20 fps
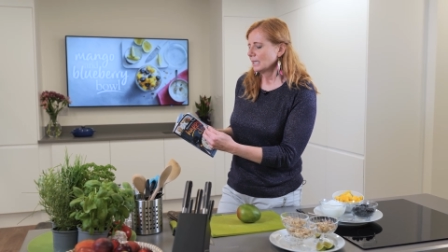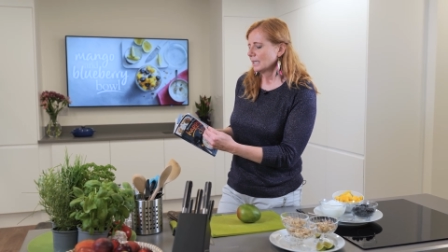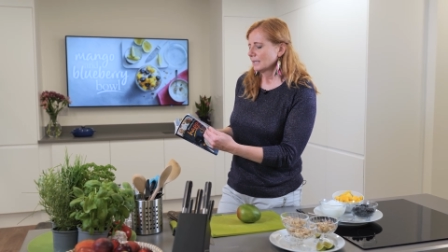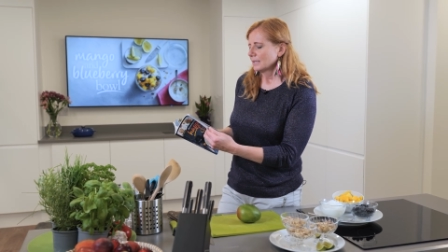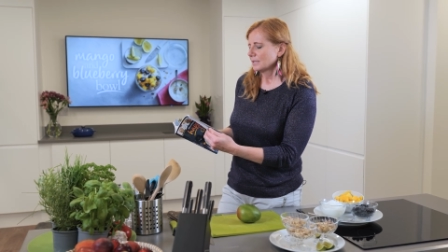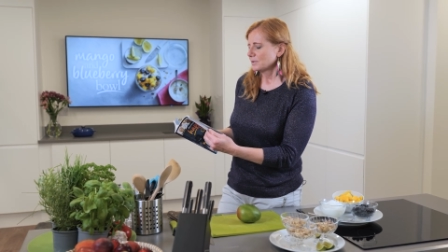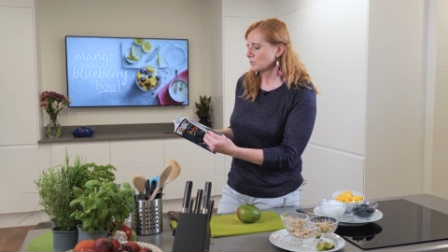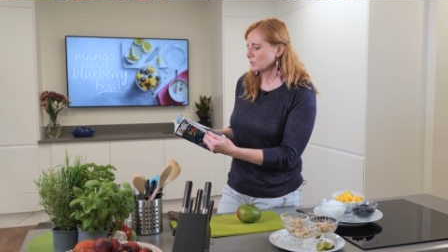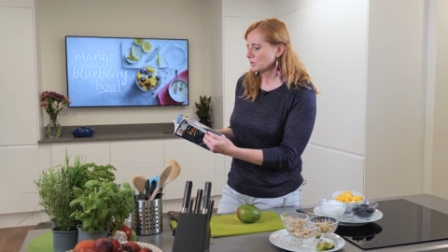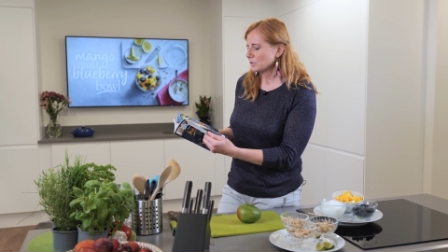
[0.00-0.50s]

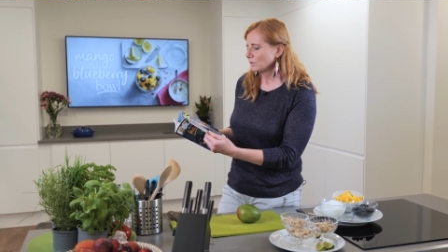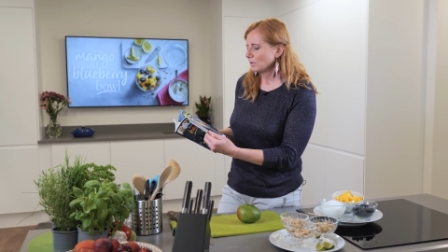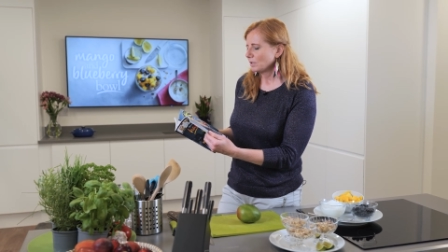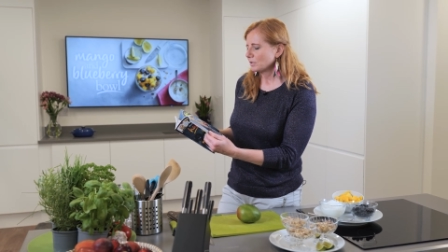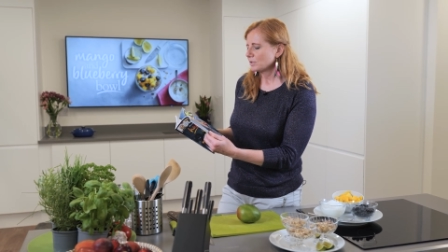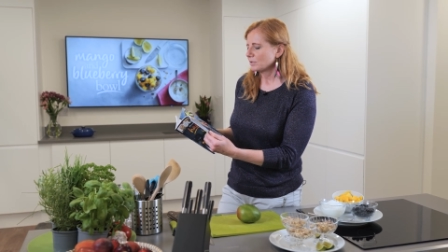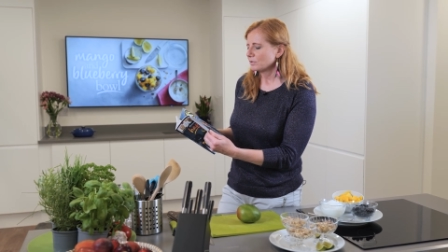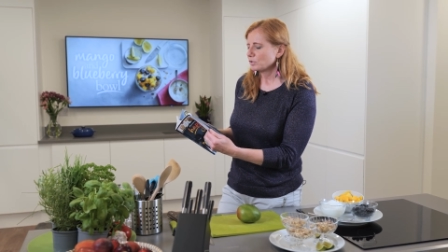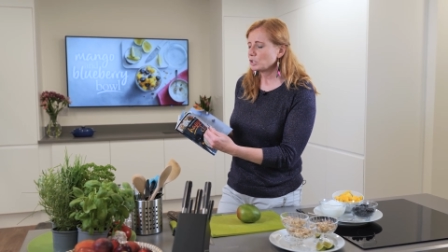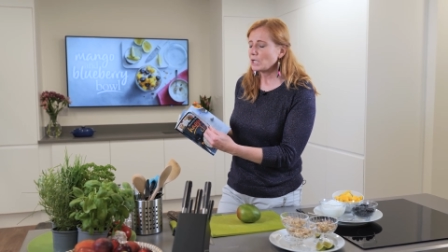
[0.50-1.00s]
There's also a
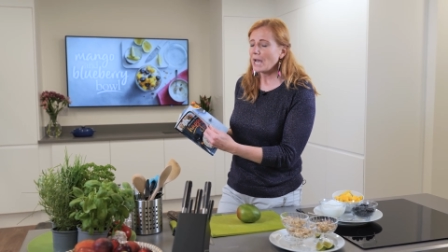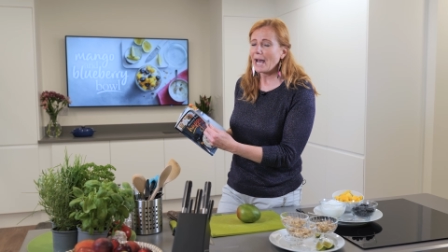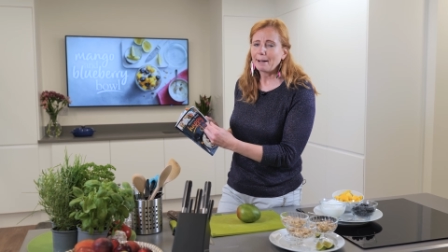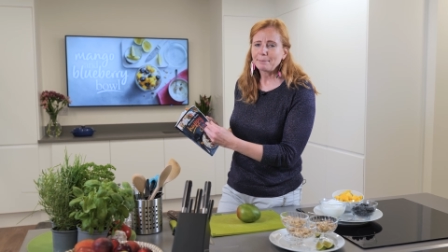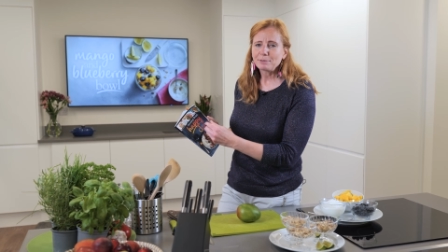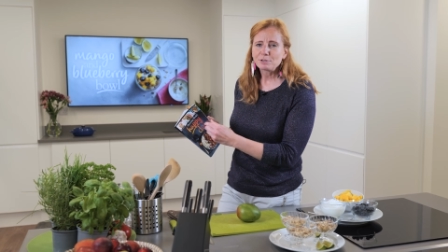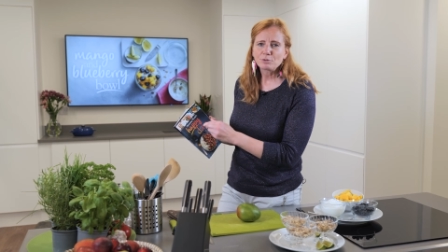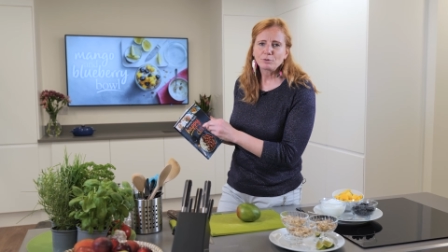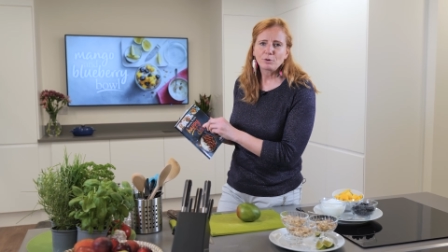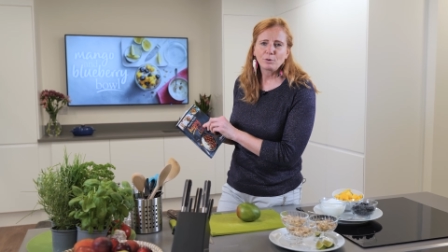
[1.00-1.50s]
sort of
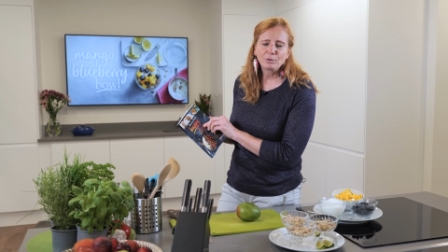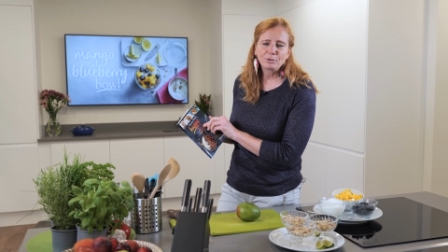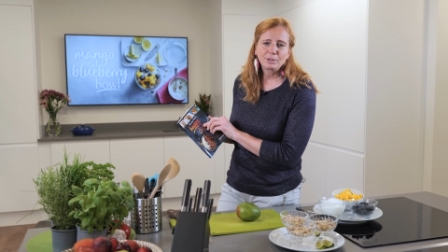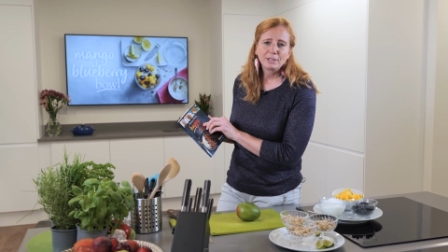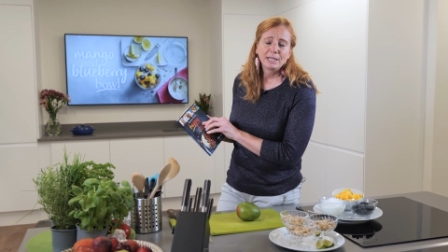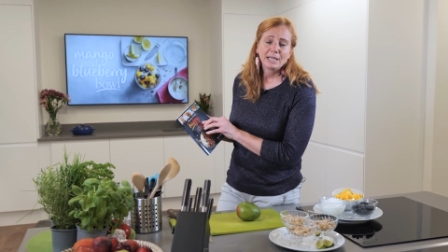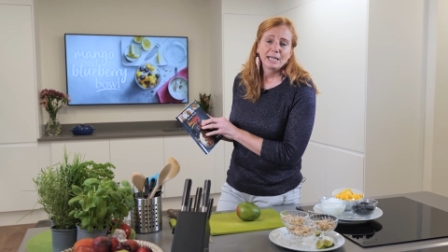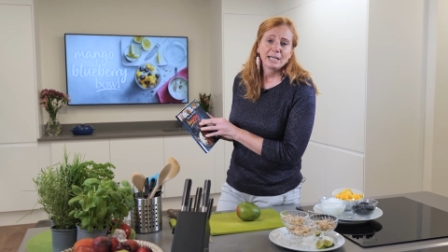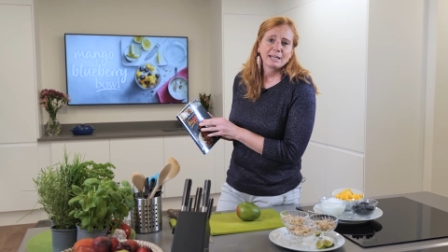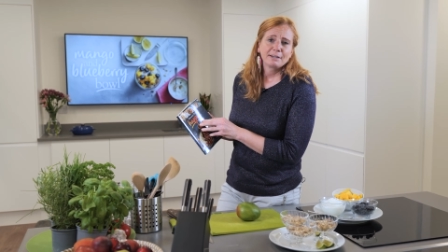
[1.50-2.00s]
chapter on
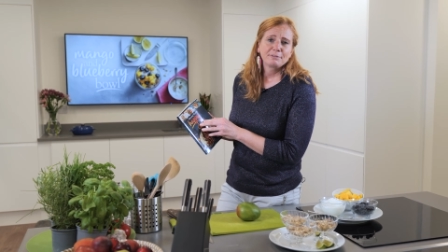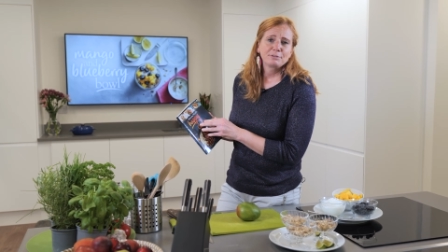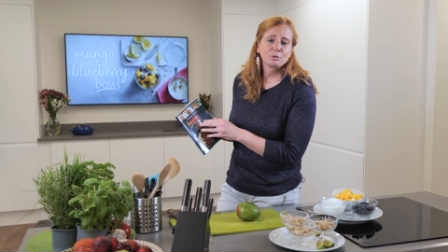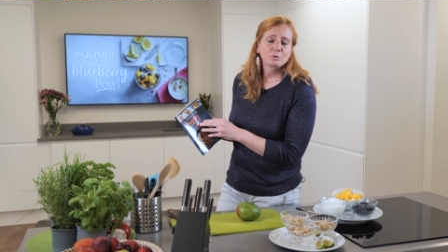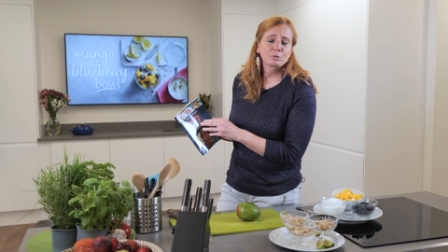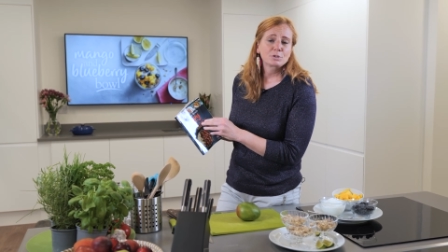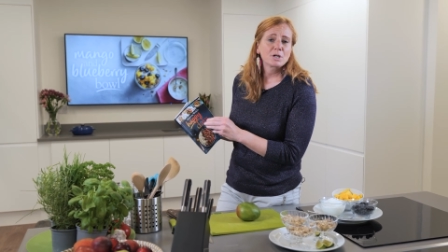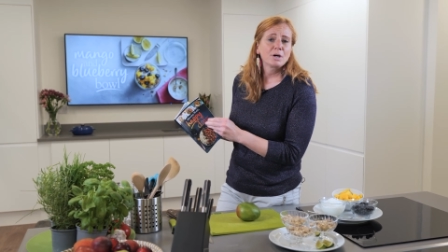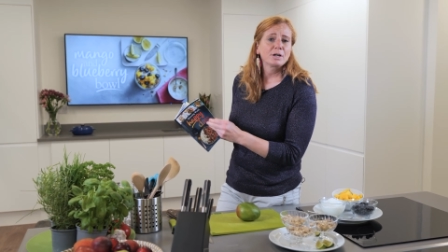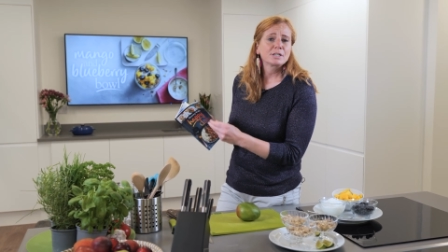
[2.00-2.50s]
if you're
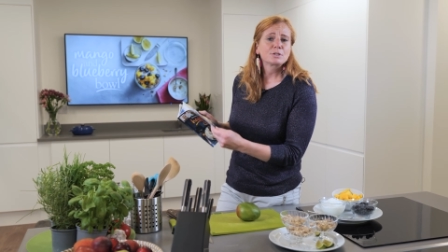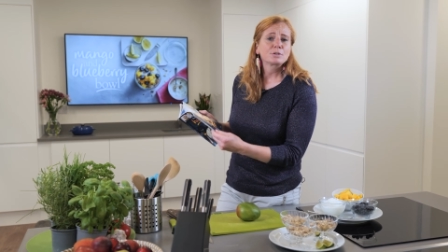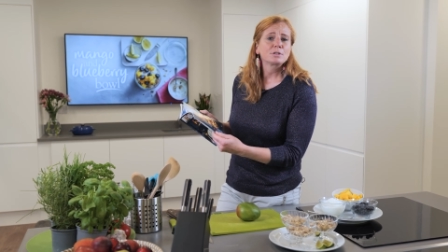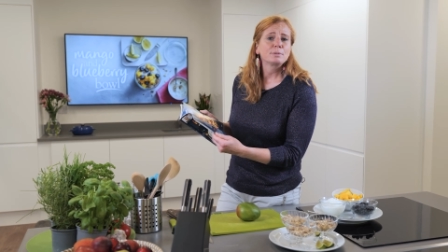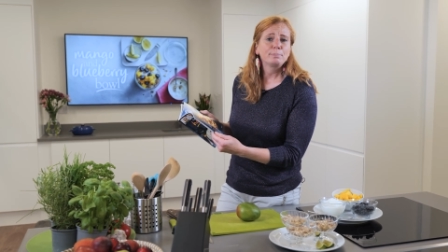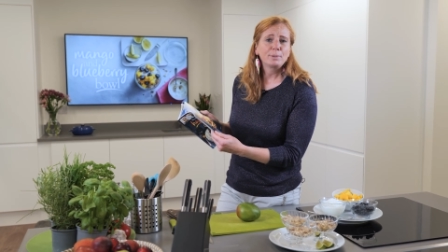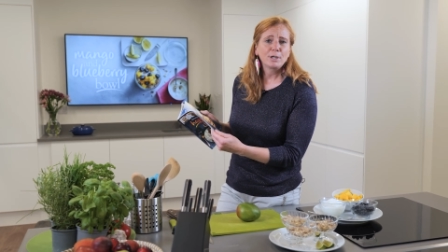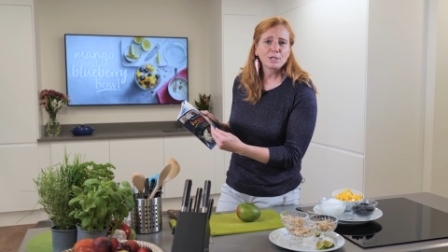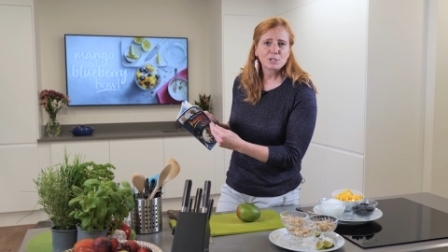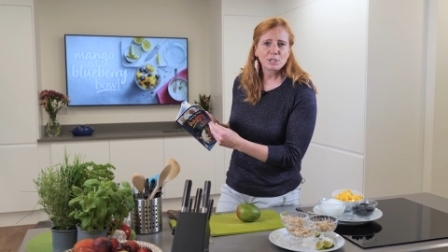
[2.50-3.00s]
tight on a
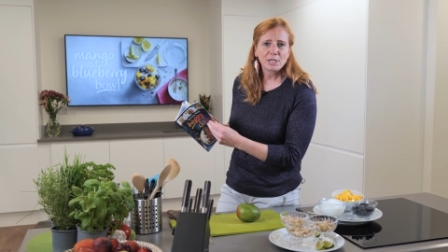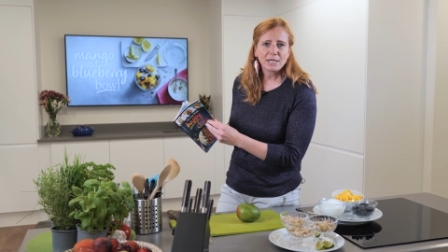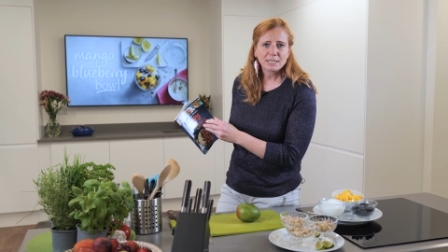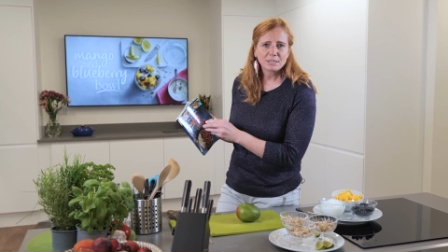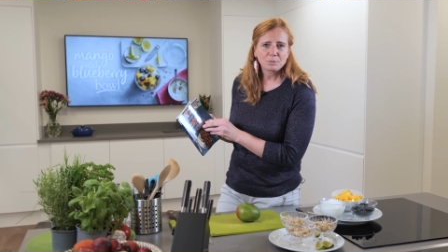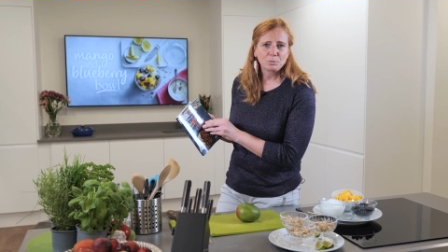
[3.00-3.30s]
budget,